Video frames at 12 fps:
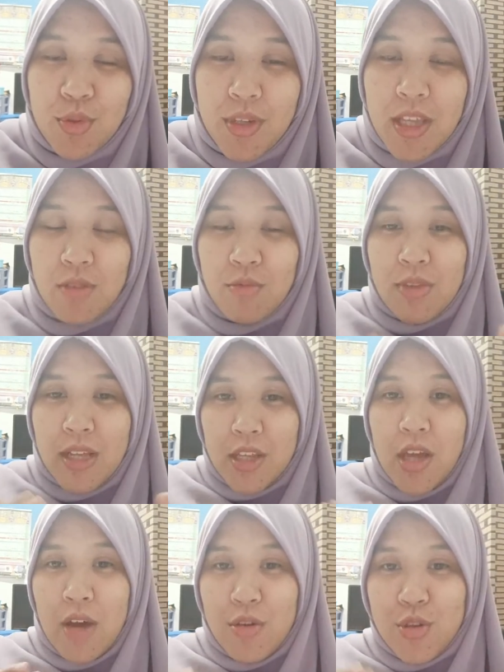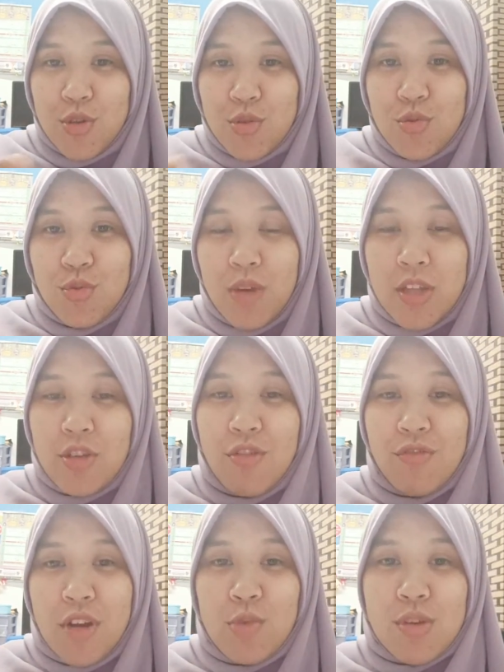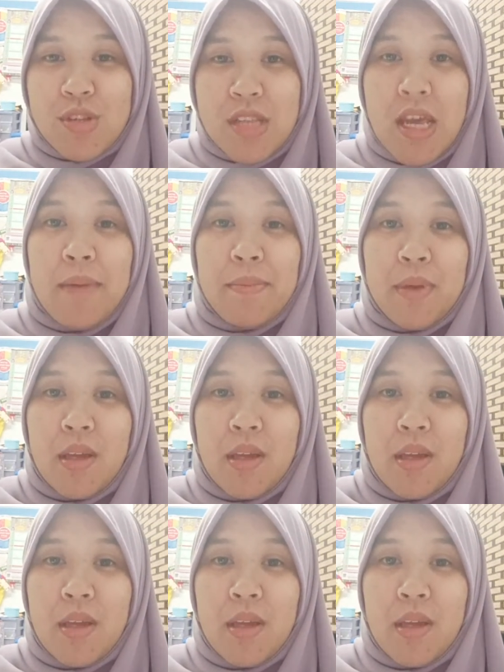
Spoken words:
Okay, like how you and your friend WhatsApp.